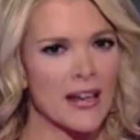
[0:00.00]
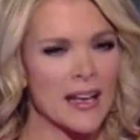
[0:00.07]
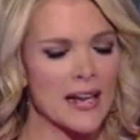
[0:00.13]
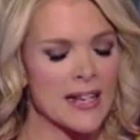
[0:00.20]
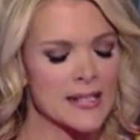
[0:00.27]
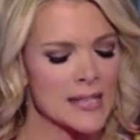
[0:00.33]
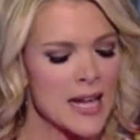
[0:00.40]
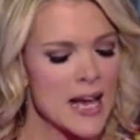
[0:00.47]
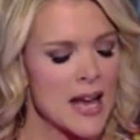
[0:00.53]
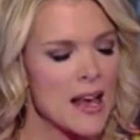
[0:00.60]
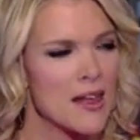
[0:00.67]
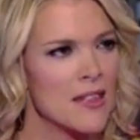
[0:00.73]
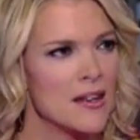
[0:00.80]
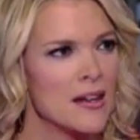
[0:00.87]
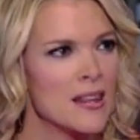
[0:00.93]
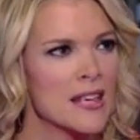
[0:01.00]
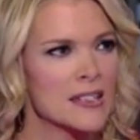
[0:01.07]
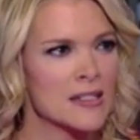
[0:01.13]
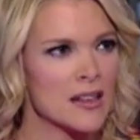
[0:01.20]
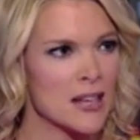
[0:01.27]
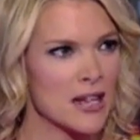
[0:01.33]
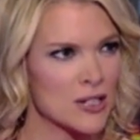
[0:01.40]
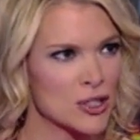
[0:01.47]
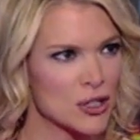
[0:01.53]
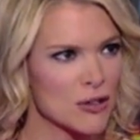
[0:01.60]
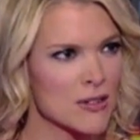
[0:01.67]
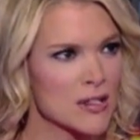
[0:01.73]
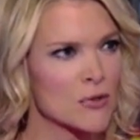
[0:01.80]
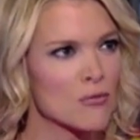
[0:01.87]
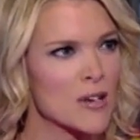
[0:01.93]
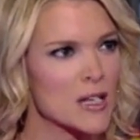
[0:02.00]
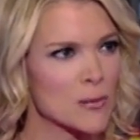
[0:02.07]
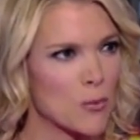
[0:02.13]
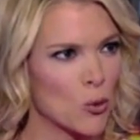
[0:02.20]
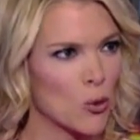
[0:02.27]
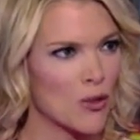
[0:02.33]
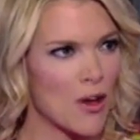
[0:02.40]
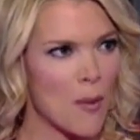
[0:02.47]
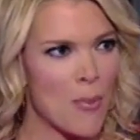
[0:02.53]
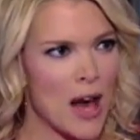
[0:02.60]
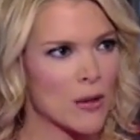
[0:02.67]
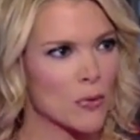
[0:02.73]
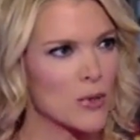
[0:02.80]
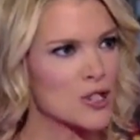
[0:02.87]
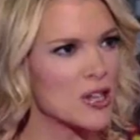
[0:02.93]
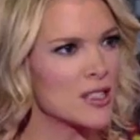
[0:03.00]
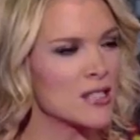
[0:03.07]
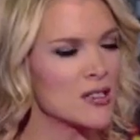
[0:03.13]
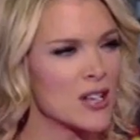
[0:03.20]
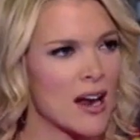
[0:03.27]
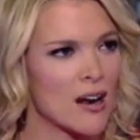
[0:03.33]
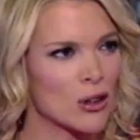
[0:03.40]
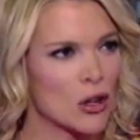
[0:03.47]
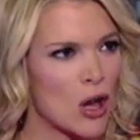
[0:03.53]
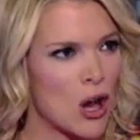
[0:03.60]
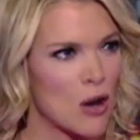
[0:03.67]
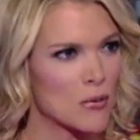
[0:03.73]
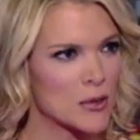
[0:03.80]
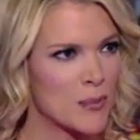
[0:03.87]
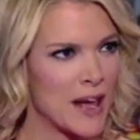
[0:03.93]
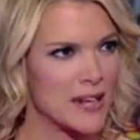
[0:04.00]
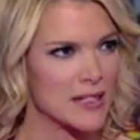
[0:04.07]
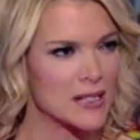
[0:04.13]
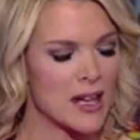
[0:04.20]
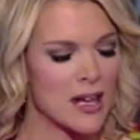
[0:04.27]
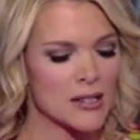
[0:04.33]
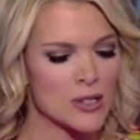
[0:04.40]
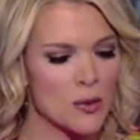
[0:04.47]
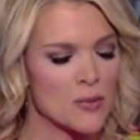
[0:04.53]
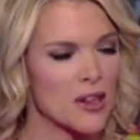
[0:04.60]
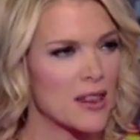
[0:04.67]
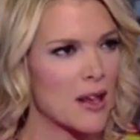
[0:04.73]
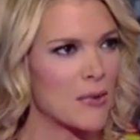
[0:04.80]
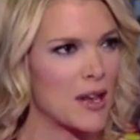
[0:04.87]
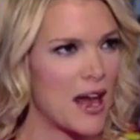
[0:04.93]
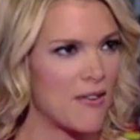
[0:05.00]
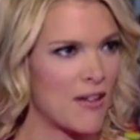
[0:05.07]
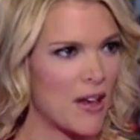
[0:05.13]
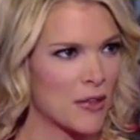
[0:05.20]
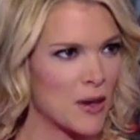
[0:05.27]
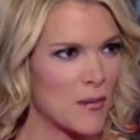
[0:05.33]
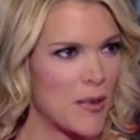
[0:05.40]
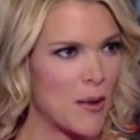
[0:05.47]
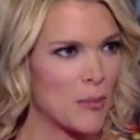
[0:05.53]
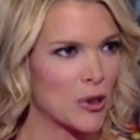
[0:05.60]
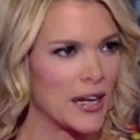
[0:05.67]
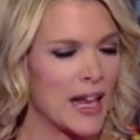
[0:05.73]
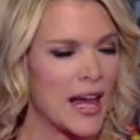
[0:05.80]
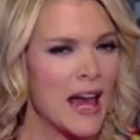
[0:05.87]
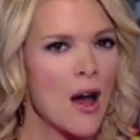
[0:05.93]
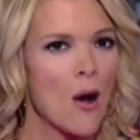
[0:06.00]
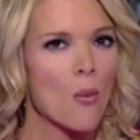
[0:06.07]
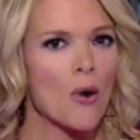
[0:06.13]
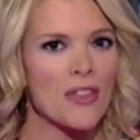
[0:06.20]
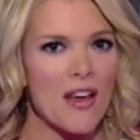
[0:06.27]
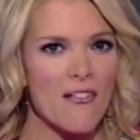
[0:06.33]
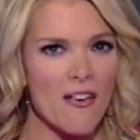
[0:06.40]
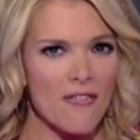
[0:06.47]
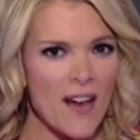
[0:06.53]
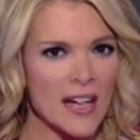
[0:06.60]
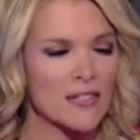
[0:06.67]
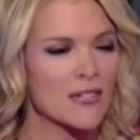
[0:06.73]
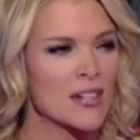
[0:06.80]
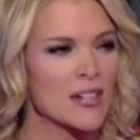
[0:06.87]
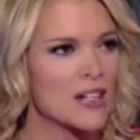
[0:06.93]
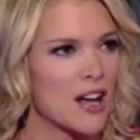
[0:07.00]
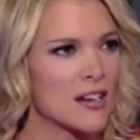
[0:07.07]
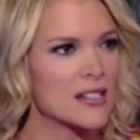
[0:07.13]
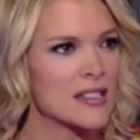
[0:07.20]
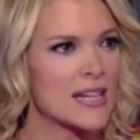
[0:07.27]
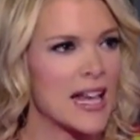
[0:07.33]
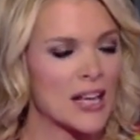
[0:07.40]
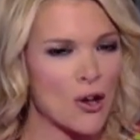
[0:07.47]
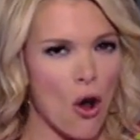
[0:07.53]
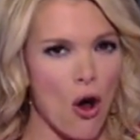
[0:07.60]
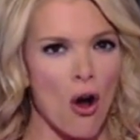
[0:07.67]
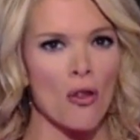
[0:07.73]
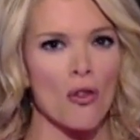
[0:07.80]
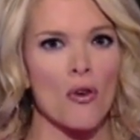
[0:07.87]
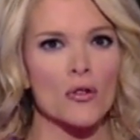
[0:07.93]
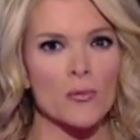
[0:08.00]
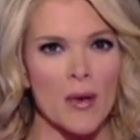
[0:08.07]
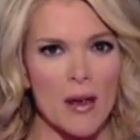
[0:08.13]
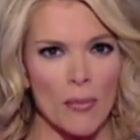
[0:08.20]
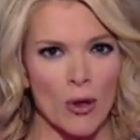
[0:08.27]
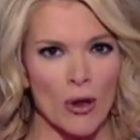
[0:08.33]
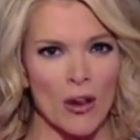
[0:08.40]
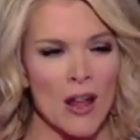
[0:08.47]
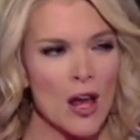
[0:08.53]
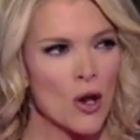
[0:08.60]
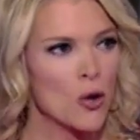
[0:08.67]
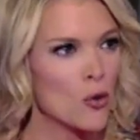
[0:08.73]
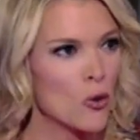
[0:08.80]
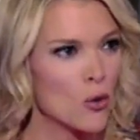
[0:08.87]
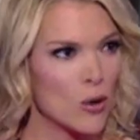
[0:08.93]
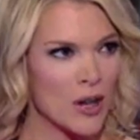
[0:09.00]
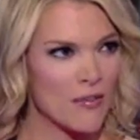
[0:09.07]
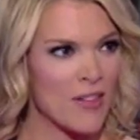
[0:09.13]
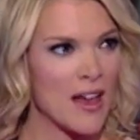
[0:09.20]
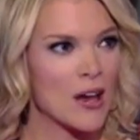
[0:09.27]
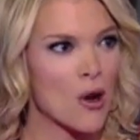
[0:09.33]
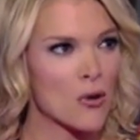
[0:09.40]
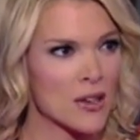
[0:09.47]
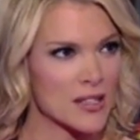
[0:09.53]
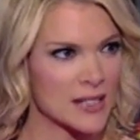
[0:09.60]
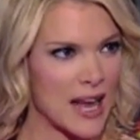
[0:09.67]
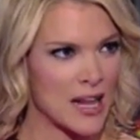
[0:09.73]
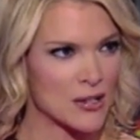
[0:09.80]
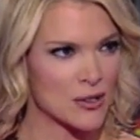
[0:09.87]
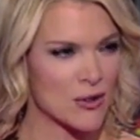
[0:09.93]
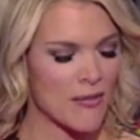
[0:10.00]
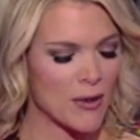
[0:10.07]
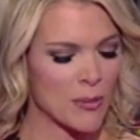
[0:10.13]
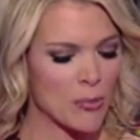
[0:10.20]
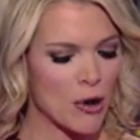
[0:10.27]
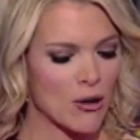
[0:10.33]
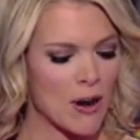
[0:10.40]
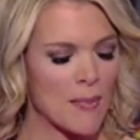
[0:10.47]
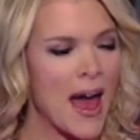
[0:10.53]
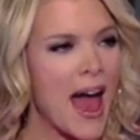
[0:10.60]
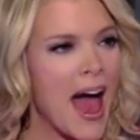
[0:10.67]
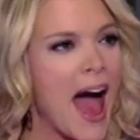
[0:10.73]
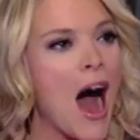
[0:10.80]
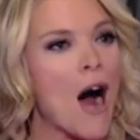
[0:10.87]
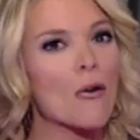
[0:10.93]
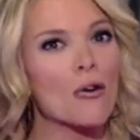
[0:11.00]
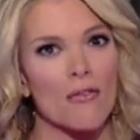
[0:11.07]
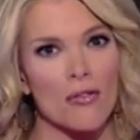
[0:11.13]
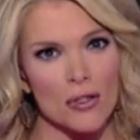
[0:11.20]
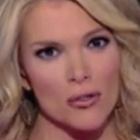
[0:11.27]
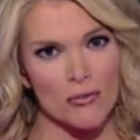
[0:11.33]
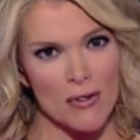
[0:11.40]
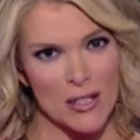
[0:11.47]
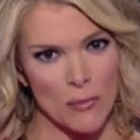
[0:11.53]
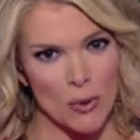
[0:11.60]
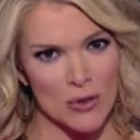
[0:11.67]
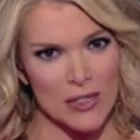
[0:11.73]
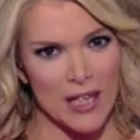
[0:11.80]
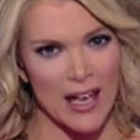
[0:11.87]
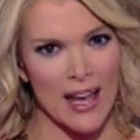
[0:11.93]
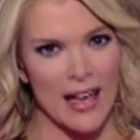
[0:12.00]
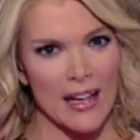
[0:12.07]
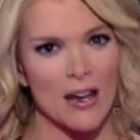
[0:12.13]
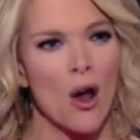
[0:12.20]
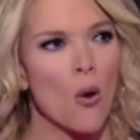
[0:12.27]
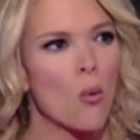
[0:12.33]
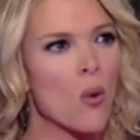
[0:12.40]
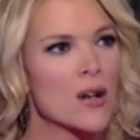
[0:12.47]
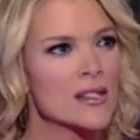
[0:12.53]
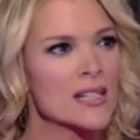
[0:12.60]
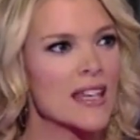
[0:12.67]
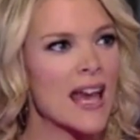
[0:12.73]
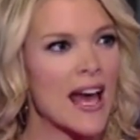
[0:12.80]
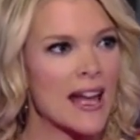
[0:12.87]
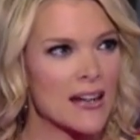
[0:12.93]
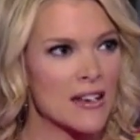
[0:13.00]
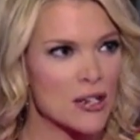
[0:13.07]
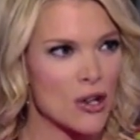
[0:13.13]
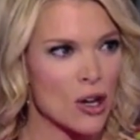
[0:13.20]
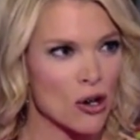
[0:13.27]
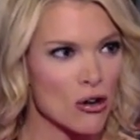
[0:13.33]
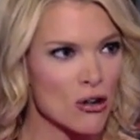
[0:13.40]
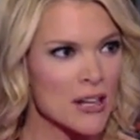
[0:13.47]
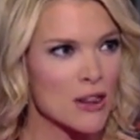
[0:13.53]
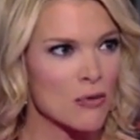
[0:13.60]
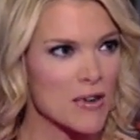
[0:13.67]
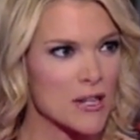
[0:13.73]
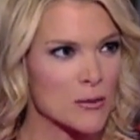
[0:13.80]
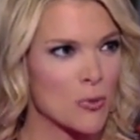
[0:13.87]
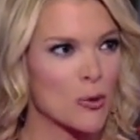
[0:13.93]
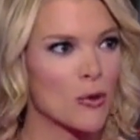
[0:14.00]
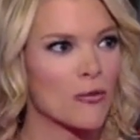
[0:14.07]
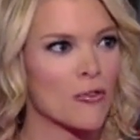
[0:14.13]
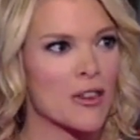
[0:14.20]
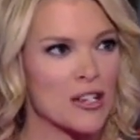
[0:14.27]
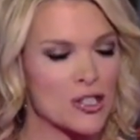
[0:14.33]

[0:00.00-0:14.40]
thing is, the insurance risk pool upon which this entire law was based assumed that they would have healthy people in it. What they've effectively done is taken all those people who, if they go to this catastrophic program, out of those risk pools again, once again hurting the risk pool for